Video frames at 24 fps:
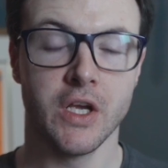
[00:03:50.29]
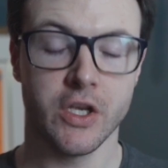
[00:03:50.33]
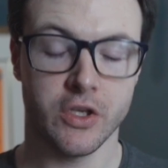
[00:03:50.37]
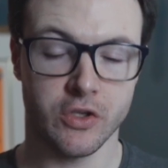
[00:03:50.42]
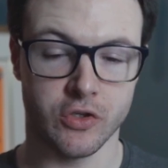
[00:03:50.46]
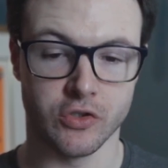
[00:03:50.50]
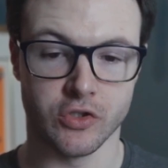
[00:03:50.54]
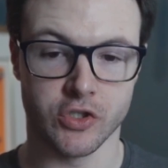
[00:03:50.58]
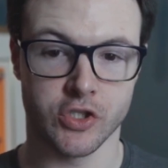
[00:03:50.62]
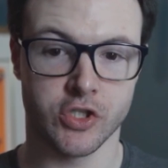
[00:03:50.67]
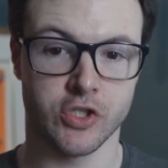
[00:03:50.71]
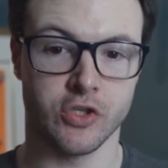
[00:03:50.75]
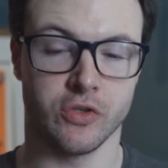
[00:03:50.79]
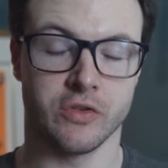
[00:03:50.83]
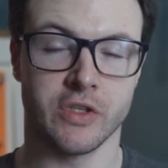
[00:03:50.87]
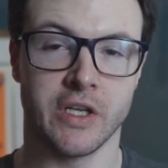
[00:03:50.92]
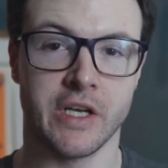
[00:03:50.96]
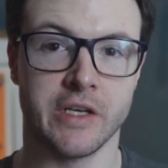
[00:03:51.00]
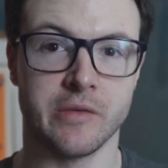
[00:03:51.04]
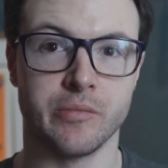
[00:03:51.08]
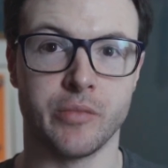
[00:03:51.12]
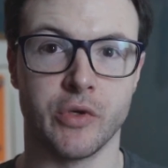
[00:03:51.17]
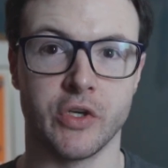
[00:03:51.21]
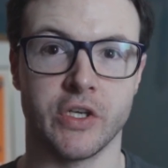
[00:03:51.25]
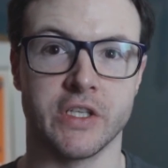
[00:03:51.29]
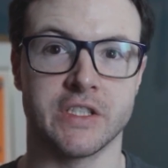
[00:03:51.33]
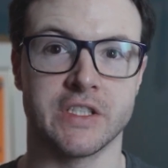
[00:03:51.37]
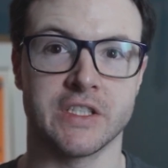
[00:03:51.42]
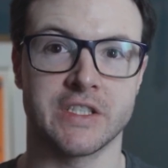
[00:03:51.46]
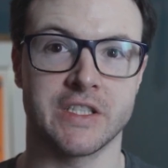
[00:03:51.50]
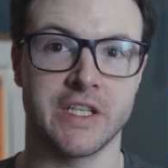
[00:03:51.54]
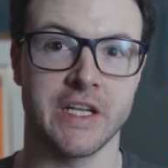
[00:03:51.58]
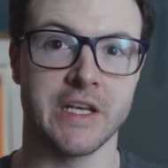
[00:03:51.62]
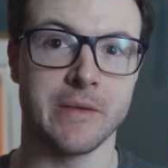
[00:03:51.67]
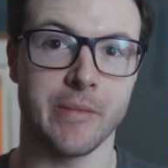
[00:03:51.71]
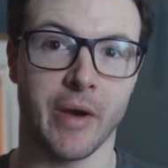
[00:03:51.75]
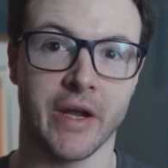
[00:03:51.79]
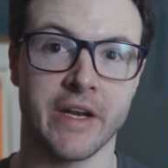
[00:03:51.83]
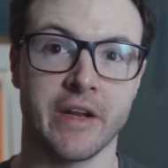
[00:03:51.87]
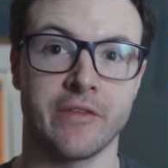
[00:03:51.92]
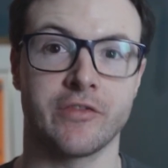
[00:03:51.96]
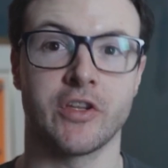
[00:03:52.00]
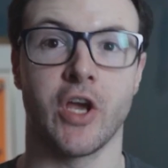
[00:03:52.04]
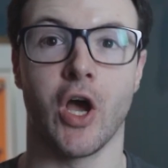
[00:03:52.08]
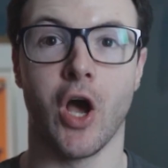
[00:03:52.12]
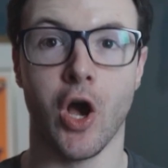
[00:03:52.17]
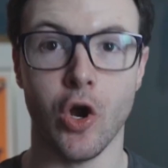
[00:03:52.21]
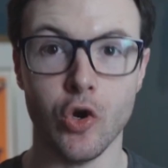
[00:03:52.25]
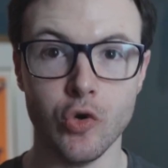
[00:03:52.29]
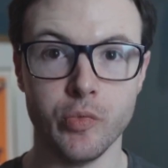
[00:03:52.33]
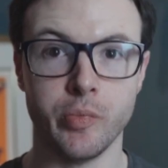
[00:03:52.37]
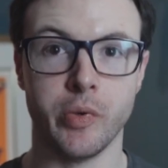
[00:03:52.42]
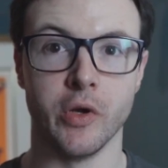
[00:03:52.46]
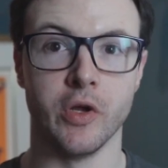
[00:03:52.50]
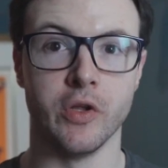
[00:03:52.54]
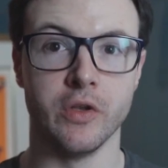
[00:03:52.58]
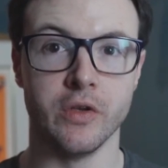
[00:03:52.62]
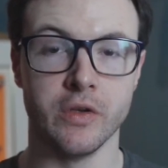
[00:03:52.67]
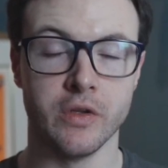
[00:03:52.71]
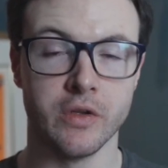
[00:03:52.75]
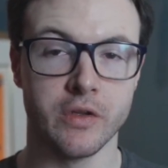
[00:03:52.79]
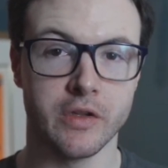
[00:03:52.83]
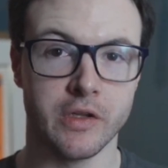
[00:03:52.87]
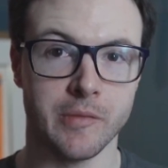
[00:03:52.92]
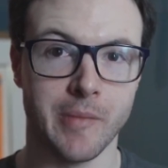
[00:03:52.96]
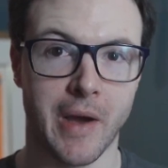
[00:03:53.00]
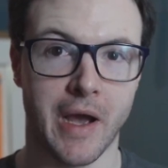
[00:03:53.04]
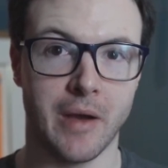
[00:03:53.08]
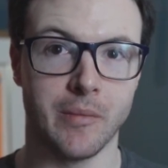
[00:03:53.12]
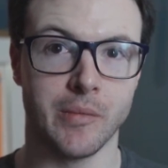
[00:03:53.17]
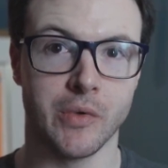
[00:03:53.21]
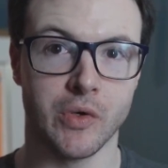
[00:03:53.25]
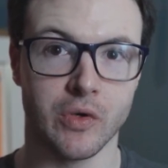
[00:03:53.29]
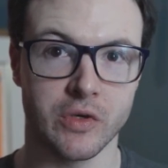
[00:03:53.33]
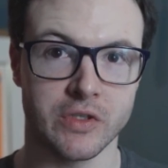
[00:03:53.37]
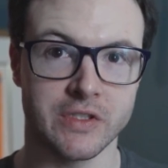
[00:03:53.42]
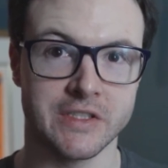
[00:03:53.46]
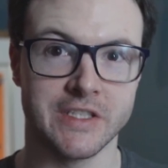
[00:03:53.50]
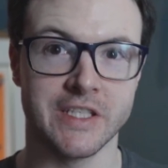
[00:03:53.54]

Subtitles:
You just shut the lid and put it to sleep. I'd have to open the MacBook,